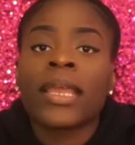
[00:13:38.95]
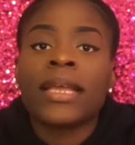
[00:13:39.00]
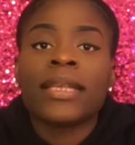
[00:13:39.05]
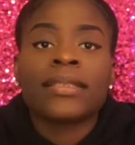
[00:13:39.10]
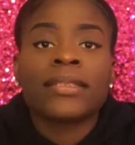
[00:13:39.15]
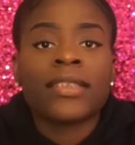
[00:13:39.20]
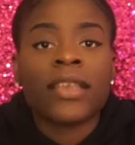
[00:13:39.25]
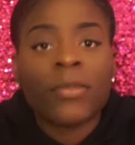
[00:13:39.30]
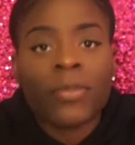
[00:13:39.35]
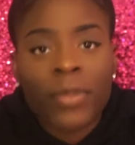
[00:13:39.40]

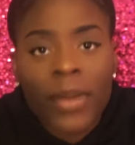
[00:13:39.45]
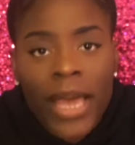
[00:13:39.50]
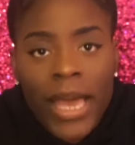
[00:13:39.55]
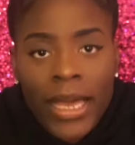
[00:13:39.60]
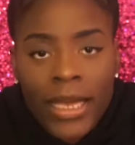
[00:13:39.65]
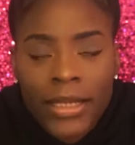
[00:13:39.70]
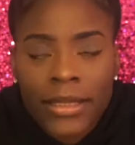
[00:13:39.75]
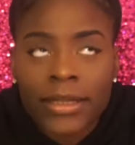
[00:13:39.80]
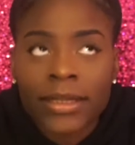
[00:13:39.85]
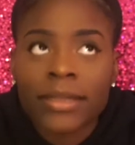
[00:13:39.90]

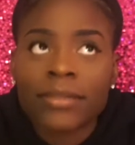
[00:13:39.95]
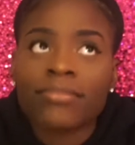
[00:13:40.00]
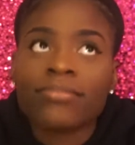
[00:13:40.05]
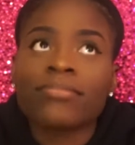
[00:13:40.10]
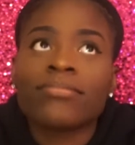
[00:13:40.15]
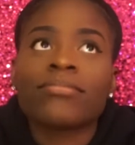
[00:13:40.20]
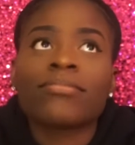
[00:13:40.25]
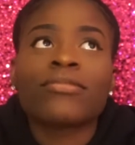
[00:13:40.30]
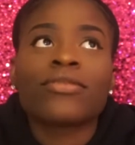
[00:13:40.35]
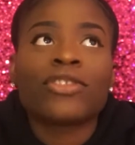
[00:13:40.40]
setbacks
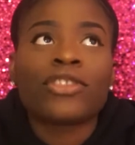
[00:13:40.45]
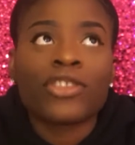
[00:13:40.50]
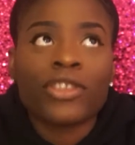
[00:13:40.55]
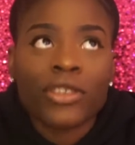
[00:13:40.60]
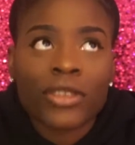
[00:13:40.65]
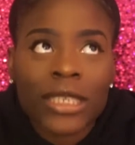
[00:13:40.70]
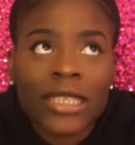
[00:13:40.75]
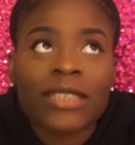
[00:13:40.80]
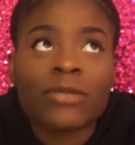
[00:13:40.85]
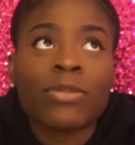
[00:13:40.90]

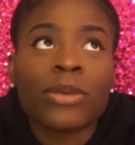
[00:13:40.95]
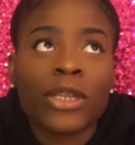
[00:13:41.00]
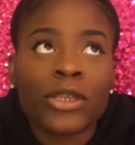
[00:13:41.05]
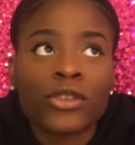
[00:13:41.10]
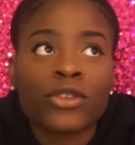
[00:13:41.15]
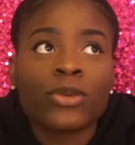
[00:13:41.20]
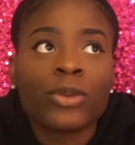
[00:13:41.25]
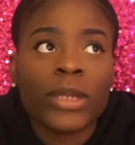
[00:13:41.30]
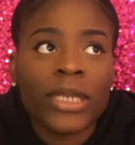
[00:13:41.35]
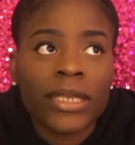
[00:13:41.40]
is
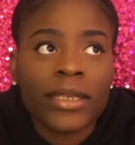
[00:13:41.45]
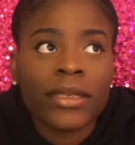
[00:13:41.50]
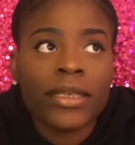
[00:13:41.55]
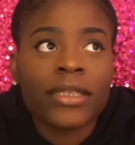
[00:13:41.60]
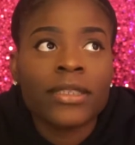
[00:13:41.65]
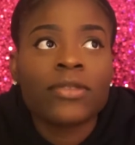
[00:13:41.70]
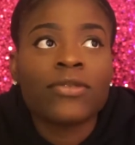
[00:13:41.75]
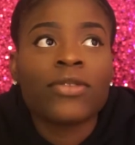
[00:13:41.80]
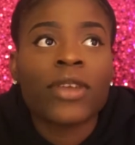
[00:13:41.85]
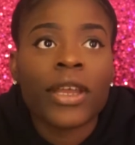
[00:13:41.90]
bittersweet.
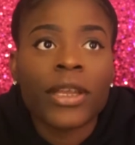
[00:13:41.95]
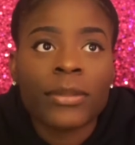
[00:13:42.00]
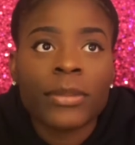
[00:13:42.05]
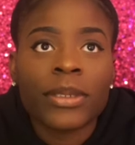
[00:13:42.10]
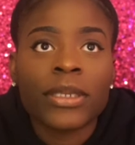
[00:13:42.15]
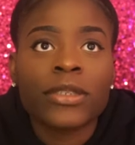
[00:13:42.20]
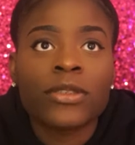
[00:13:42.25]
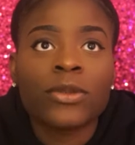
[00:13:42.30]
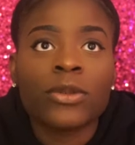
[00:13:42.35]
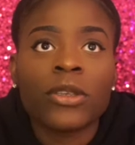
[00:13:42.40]
It's very
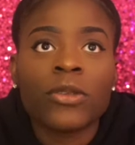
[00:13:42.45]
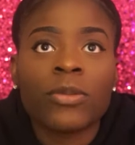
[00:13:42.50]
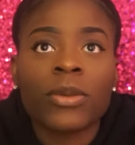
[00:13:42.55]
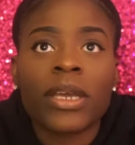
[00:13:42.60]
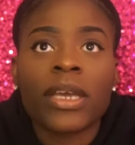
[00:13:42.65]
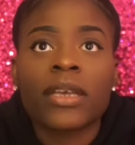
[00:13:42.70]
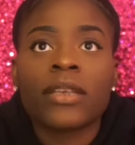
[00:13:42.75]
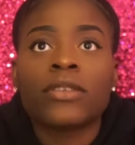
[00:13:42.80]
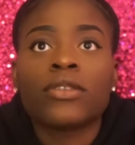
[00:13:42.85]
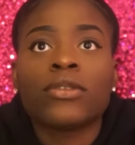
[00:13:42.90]
bittersweet,
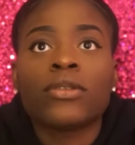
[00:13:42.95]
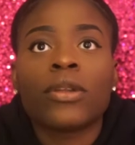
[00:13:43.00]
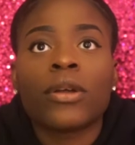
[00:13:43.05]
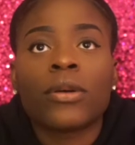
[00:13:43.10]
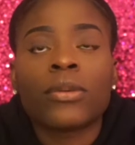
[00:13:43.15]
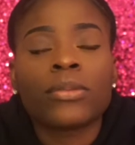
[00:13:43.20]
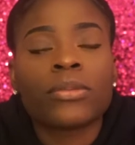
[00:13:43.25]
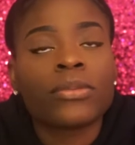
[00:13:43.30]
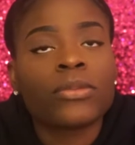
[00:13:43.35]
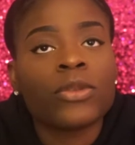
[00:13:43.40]
because, you
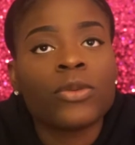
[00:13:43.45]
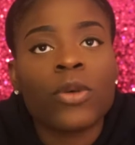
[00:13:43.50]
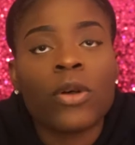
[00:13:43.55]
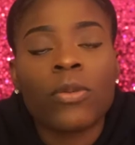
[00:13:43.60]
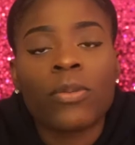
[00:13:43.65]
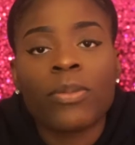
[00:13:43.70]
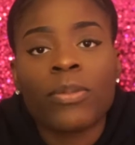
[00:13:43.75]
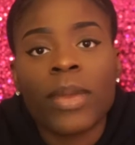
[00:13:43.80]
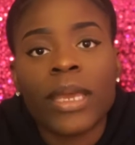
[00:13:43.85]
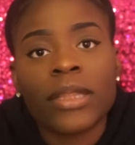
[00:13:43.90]
know, you
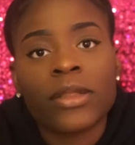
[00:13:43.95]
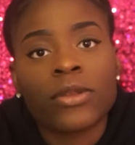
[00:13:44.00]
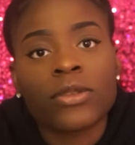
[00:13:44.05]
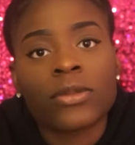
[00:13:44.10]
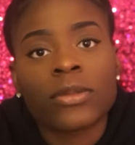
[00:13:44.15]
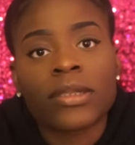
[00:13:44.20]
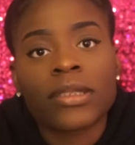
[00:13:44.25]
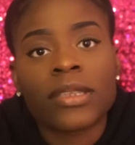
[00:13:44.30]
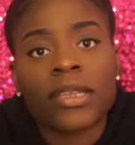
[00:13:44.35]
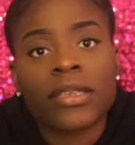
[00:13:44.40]
won't make those
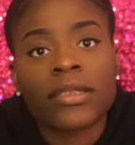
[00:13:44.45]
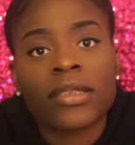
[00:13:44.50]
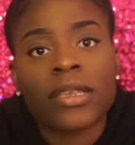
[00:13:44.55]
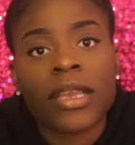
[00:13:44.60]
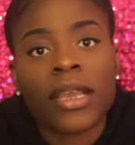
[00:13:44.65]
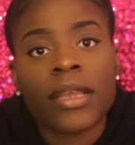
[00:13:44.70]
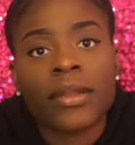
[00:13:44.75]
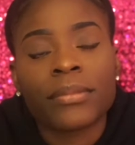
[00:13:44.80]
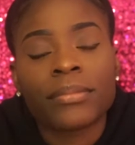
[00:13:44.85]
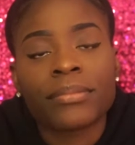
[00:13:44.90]
mistakes
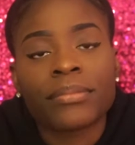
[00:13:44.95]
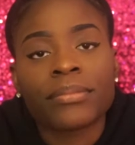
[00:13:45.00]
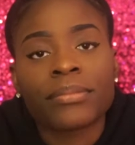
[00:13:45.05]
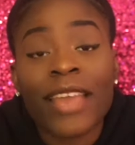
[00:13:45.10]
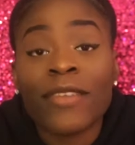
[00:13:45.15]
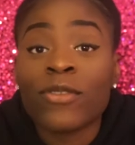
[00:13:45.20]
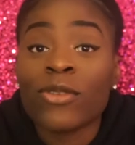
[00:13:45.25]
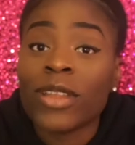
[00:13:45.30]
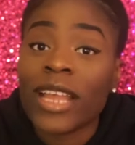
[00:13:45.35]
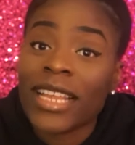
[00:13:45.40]
again.
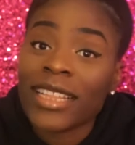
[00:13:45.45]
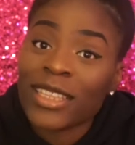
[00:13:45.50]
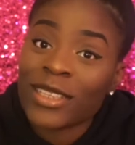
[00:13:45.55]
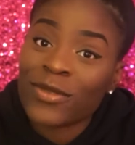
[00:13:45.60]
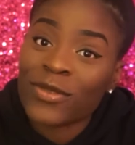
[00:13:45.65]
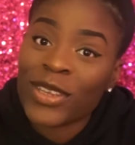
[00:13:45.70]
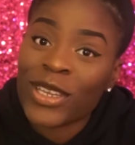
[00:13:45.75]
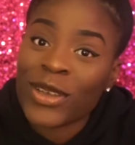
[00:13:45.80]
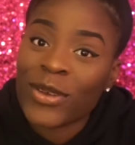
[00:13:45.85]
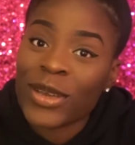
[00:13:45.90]
If you like this
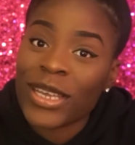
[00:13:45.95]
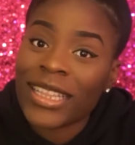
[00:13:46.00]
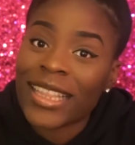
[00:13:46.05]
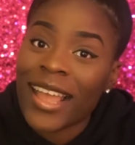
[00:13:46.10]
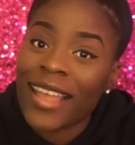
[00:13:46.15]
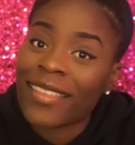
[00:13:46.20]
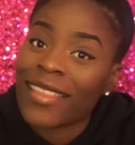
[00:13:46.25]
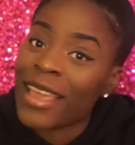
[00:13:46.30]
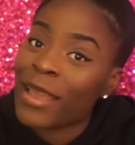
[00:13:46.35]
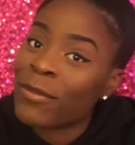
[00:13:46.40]
video, hit
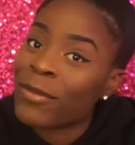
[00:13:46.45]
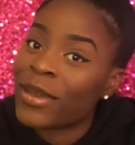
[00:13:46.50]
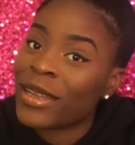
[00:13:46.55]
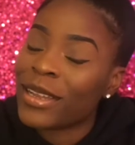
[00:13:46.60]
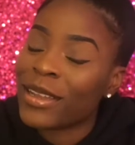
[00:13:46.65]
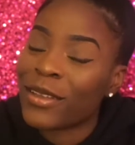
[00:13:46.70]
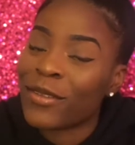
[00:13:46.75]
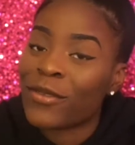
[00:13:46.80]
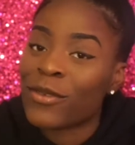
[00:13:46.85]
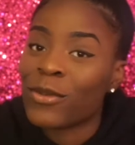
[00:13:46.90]
that like
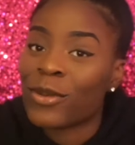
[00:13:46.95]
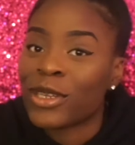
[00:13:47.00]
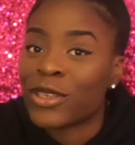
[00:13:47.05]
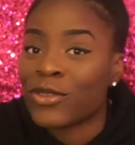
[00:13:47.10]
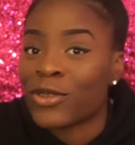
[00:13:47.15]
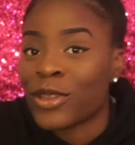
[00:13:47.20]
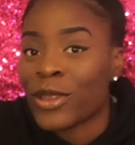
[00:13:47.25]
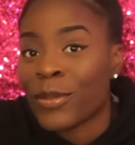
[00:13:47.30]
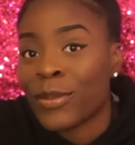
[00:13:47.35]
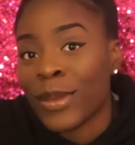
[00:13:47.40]
button. If you want to
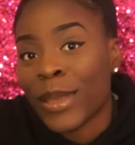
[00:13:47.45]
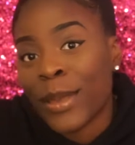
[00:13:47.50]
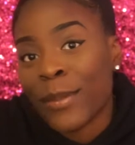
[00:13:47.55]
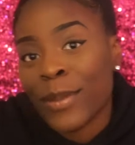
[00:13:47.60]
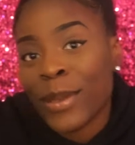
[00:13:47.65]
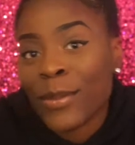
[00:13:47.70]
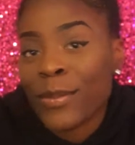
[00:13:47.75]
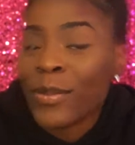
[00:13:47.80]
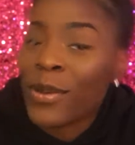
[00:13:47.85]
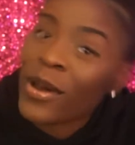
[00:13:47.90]
join the
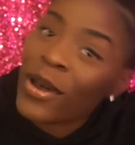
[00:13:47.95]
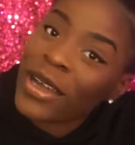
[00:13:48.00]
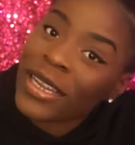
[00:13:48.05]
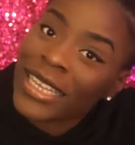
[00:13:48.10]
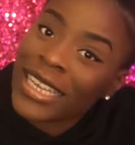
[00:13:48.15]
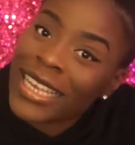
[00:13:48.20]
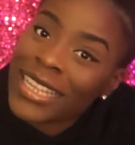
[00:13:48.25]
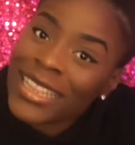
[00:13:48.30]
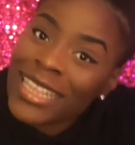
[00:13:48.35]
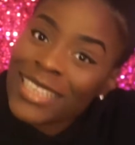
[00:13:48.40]
PMP
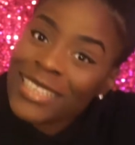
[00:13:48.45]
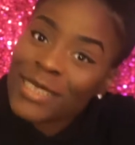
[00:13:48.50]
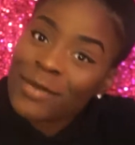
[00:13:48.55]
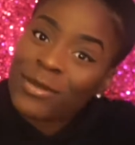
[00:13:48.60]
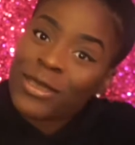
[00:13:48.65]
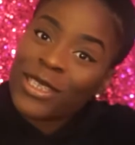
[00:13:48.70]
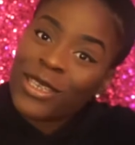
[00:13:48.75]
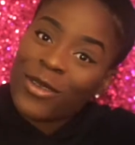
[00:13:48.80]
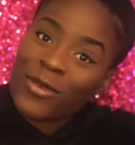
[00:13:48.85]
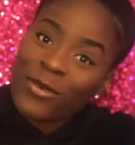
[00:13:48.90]
party, hit that
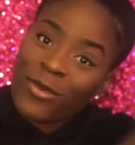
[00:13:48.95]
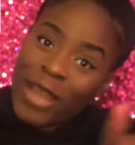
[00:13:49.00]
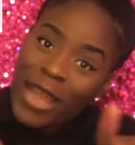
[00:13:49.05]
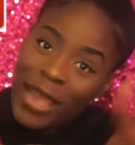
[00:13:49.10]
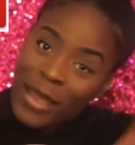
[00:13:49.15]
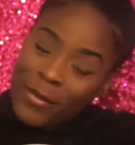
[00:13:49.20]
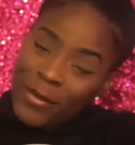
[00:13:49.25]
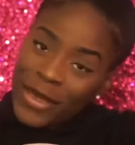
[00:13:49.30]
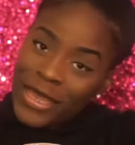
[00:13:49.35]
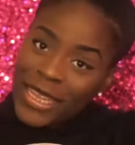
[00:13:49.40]

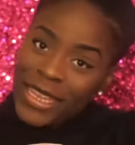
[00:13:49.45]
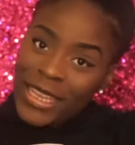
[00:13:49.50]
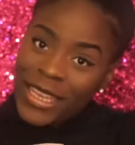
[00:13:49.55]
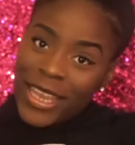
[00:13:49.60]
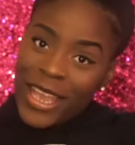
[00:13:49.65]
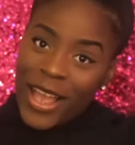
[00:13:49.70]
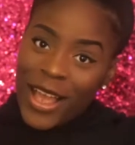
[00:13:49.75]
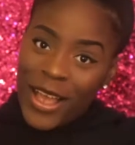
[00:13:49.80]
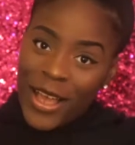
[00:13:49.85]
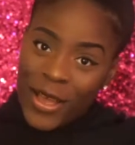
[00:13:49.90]
subscribe button,
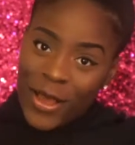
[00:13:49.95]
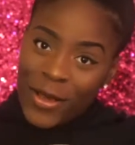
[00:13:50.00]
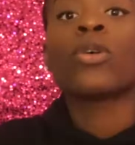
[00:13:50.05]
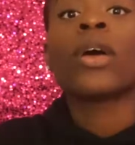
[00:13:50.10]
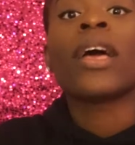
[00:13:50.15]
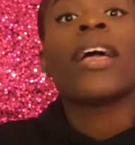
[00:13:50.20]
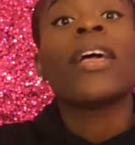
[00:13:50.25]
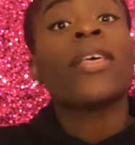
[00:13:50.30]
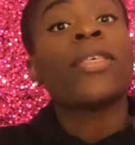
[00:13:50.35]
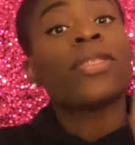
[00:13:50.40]
y'all.
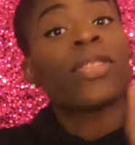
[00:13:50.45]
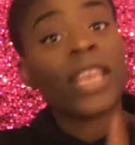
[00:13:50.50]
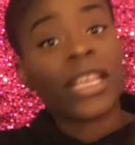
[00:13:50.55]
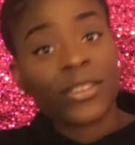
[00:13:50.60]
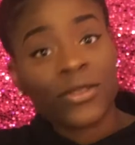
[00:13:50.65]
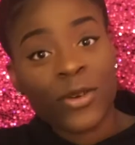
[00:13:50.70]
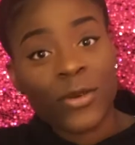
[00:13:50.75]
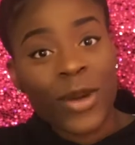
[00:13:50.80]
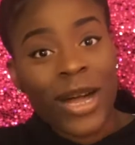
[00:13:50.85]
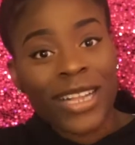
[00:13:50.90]

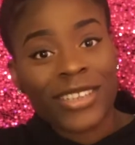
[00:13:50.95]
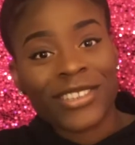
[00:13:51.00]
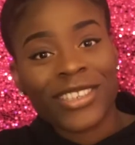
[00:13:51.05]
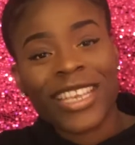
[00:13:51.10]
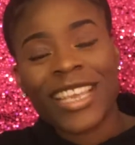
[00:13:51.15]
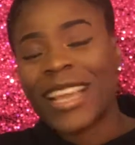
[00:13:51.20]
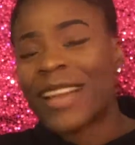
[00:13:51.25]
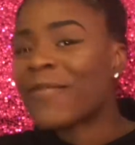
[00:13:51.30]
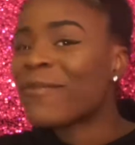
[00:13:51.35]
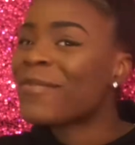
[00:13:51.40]
Thanks for
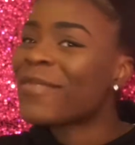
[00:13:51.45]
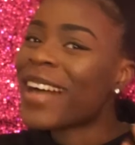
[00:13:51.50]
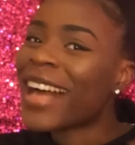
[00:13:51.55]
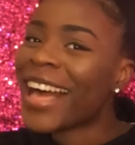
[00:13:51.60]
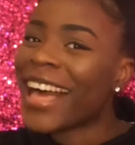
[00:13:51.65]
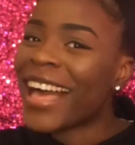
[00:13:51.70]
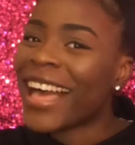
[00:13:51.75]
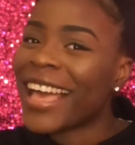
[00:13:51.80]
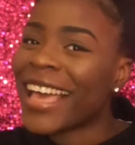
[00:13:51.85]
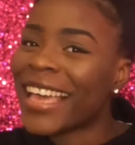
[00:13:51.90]
watching.
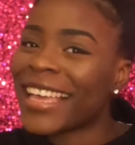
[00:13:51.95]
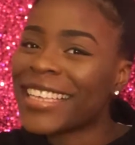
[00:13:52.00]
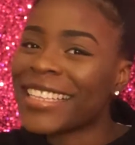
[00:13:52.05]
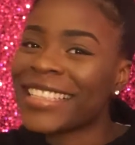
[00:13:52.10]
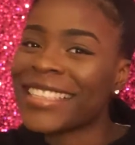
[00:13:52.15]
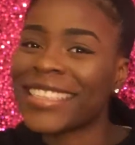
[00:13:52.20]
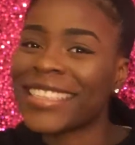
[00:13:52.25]
Bye.